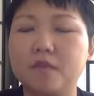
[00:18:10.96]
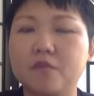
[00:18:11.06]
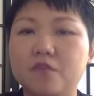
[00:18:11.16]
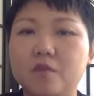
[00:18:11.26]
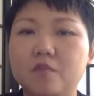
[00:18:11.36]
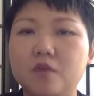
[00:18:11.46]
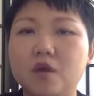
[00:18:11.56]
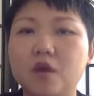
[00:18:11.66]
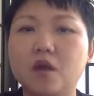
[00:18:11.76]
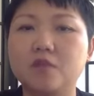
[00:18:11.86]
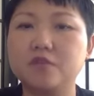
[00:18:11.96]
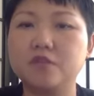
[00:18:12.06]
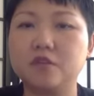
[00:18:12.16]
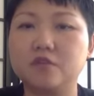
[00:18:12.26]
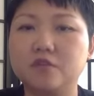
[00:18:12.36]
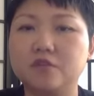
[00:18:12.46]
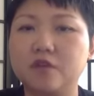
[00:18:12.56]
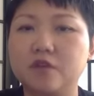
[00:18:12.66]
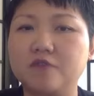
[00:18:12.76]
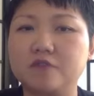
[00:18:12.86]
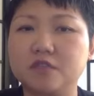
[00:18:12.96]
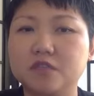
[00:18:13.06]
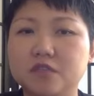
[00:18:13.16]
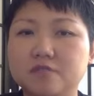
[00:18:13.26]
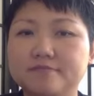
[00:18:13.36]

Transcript: from all of these other different offerings?